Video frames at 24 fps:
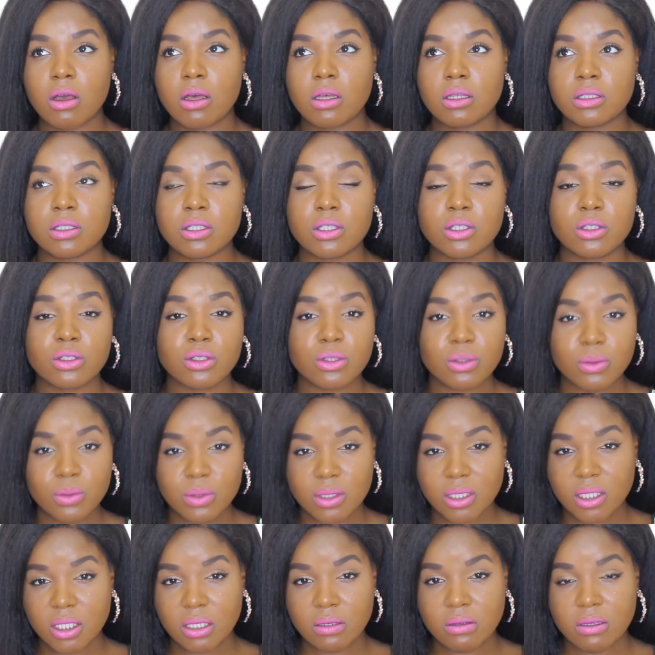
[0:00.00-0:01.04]
on a new
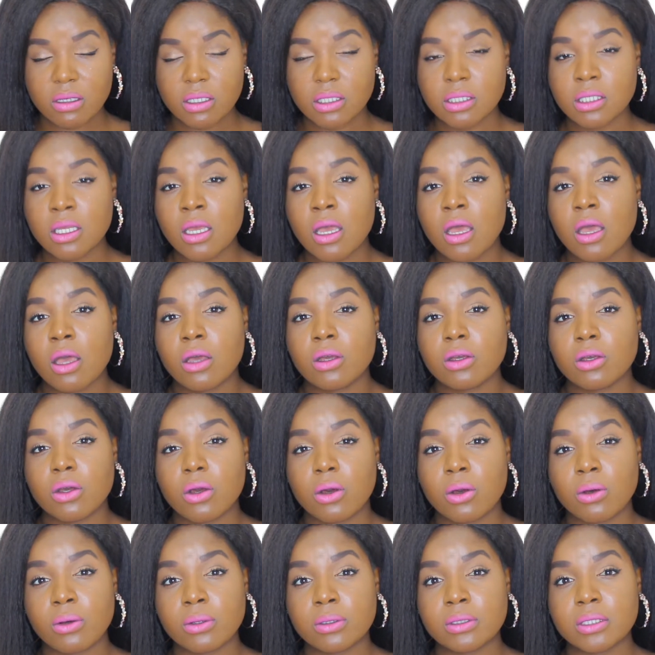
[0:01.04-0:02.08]
series
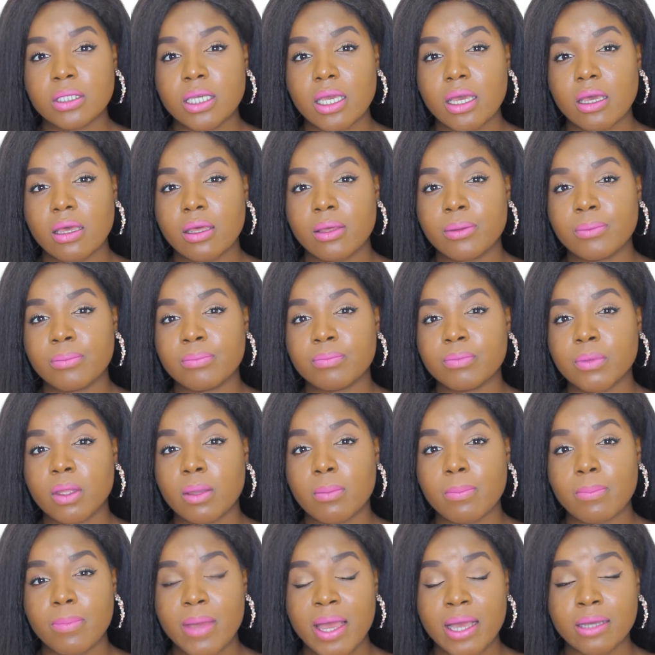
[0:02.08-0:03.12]
called
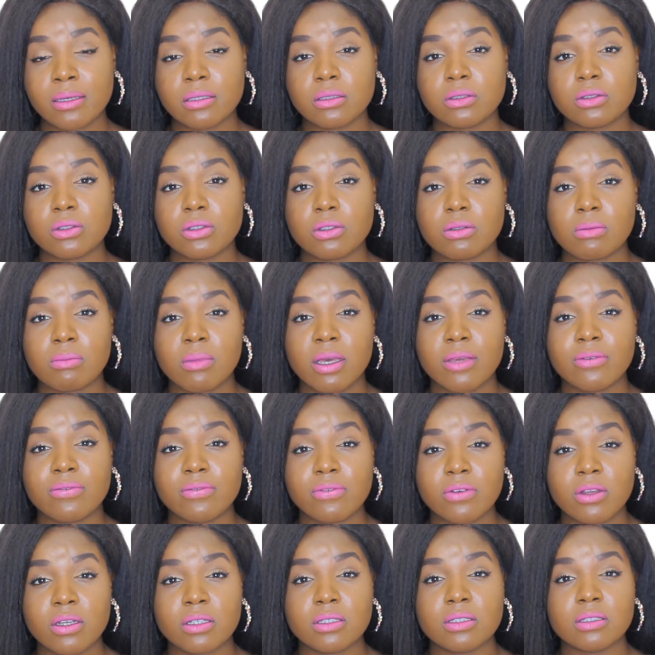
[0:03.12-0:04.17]
Back to My
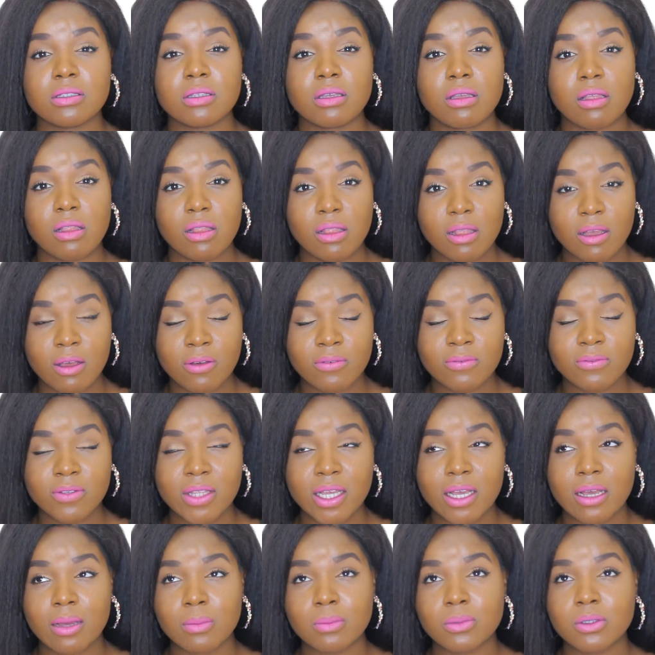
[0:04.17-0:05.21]
First Love.
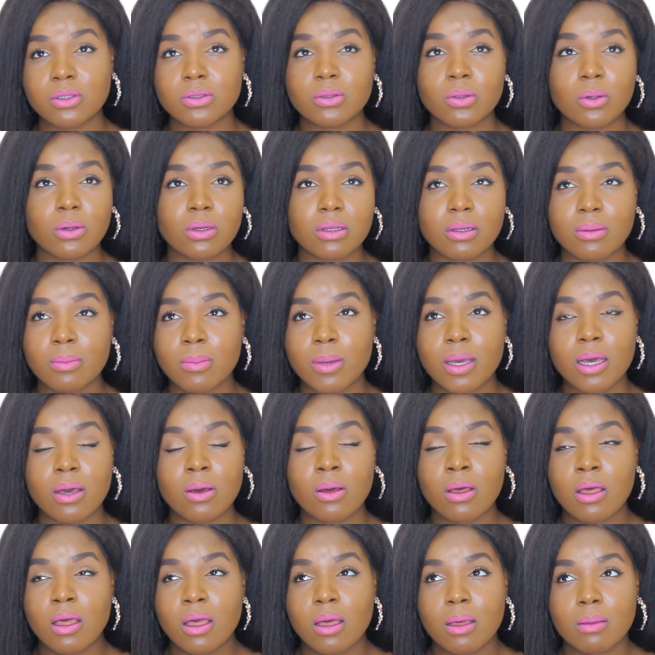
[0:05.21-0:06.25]
Now, I'm not talking
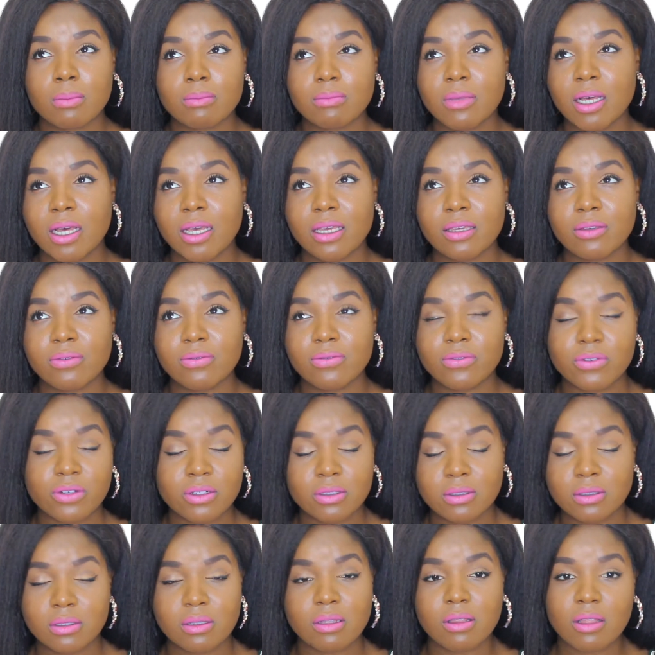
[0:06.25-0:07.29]
about my
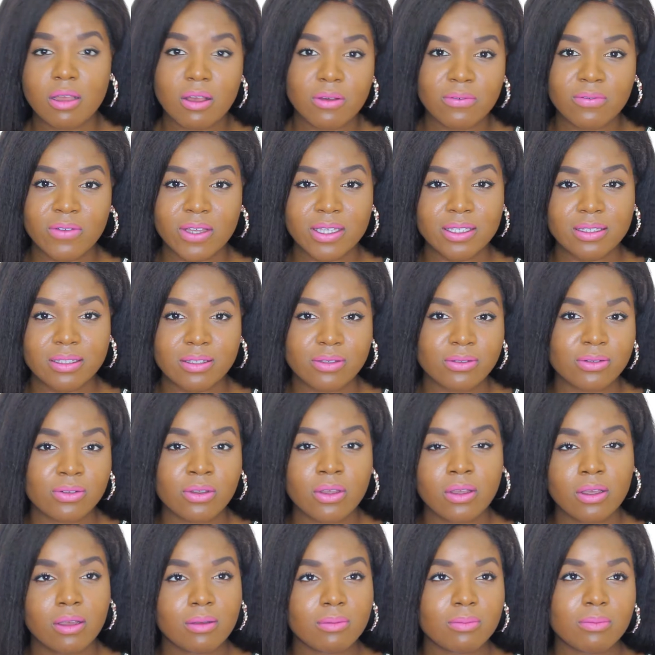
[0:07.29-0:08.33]
first love as in
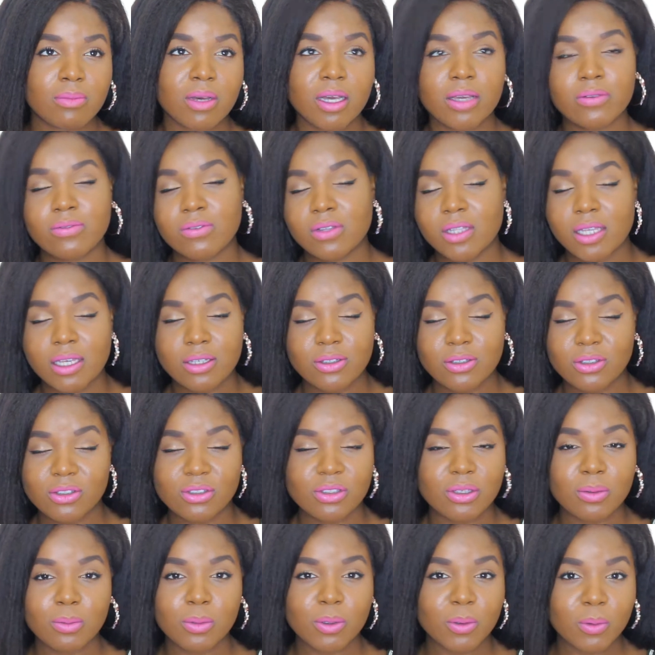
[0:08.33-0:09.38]
my
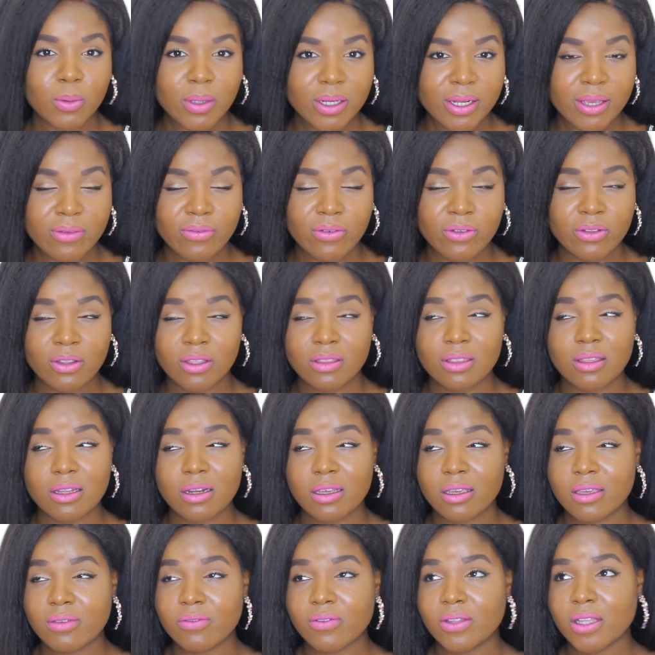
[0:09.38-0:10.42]
relationship or whatever, not that
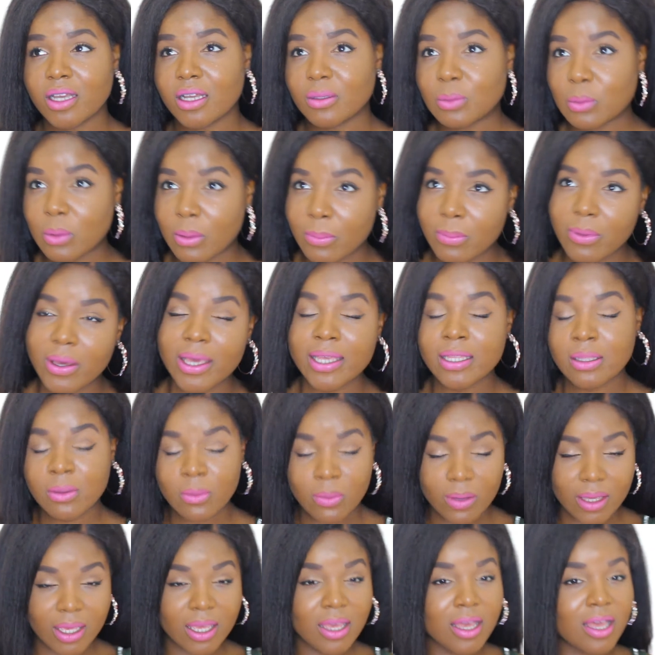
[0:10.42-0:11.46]
I even had one, but
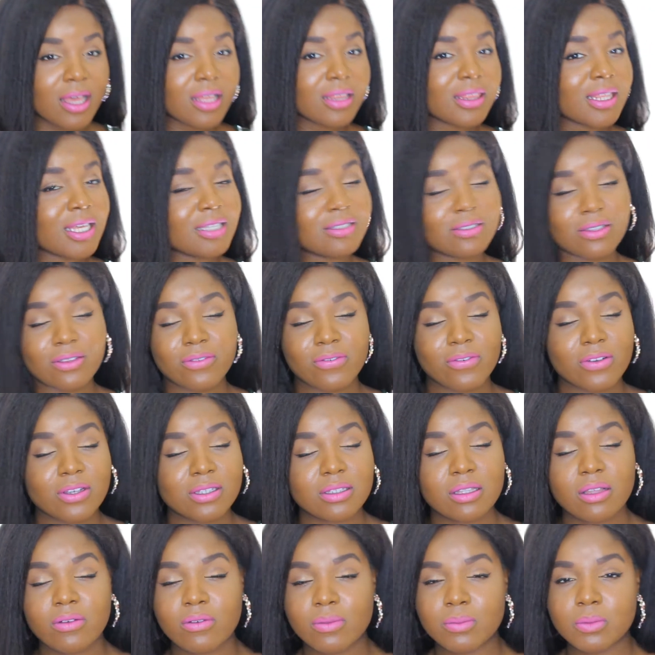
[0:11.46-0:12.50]
anyway, that's not the
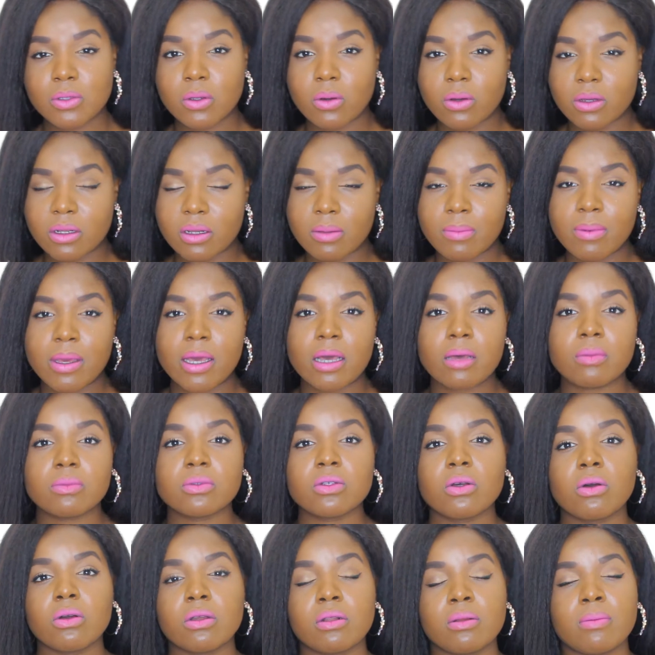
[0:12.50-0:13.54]
first love I'm talking about. I'm
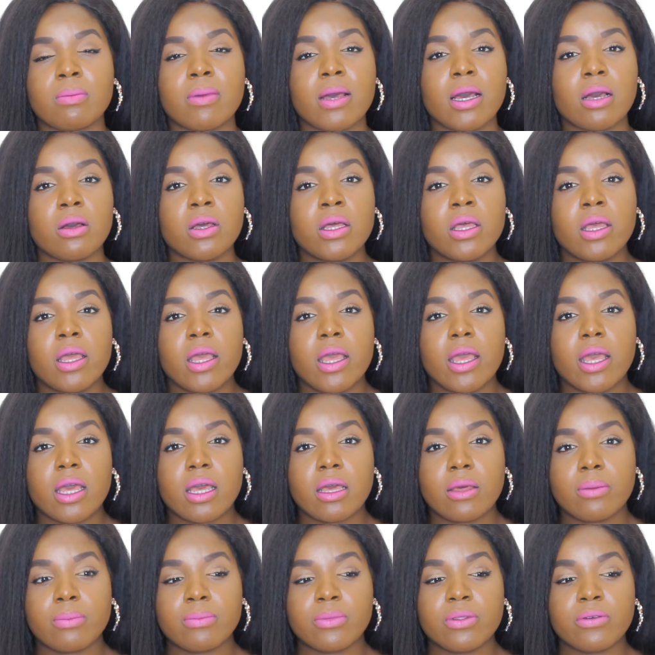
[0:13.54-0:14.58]
talking about
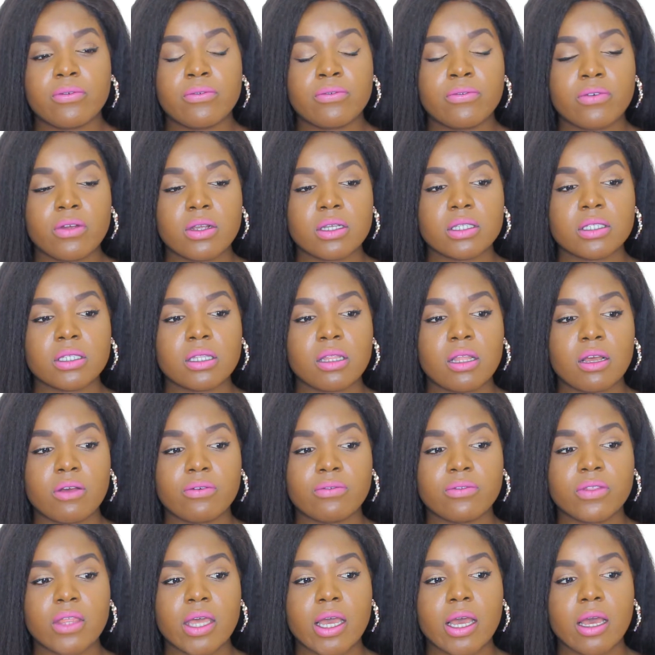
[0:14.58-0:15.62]
the first
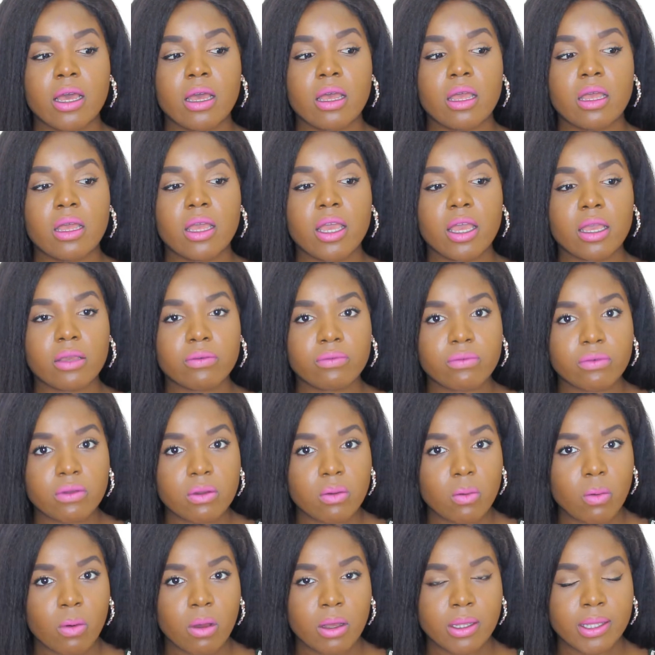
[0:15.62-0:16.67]
love that
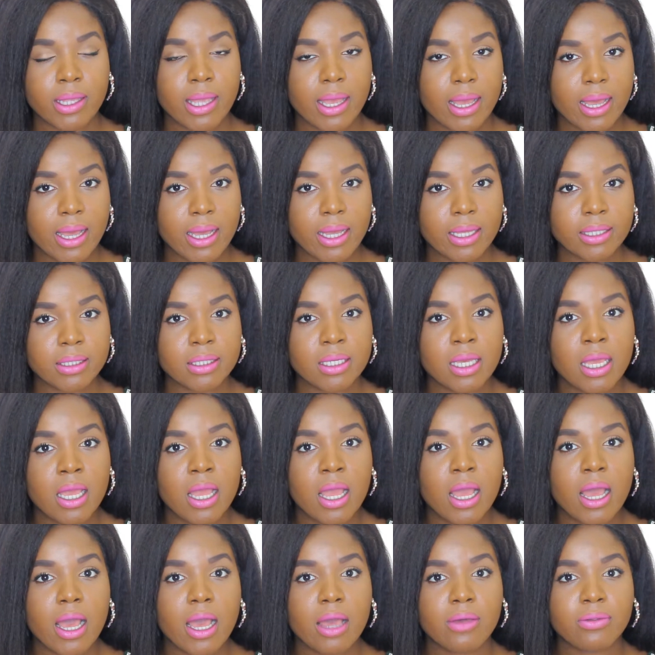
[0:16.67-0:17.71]
everyone had,
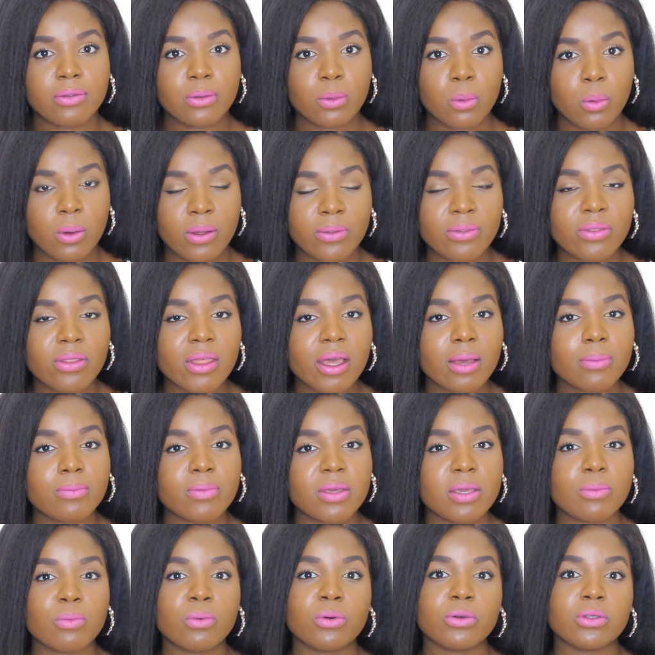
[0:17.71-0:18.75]
and the one that
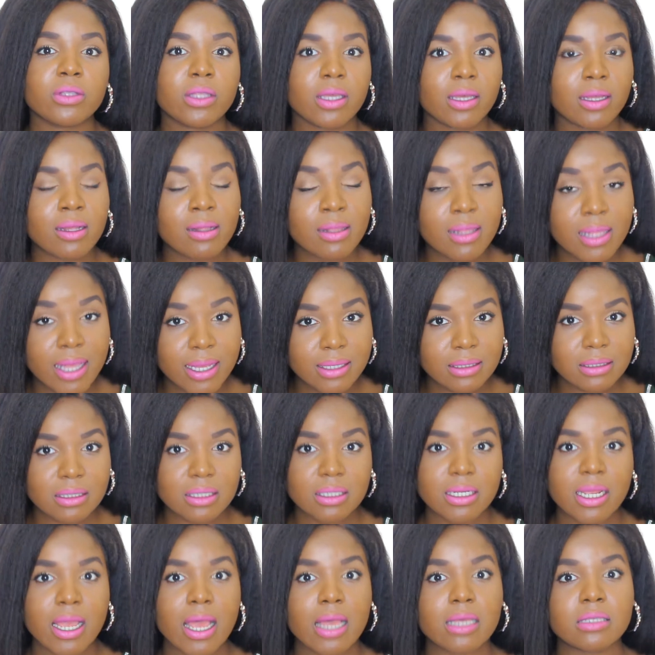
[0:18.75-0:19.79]
people
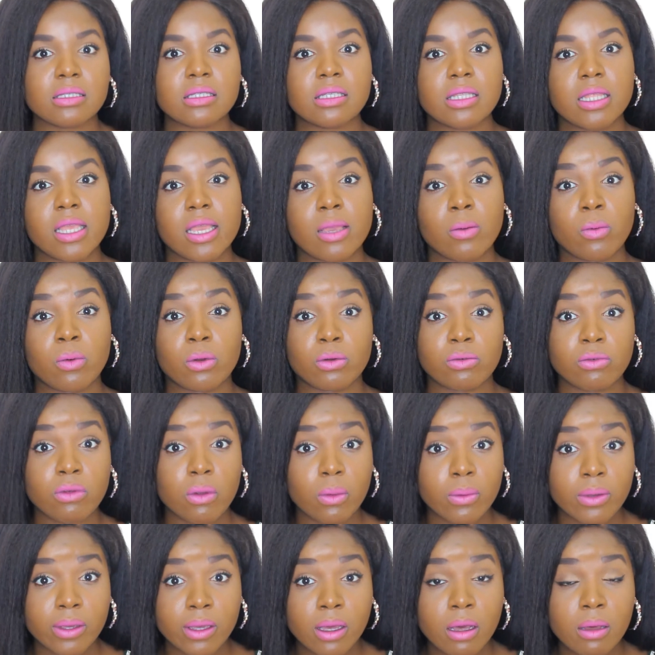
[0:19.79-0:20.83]
neglected as they were
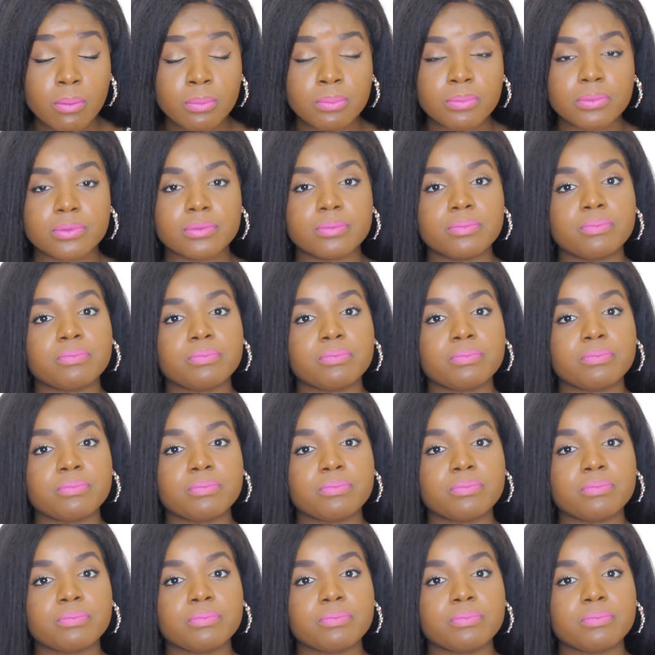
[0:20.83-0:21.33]
growing up,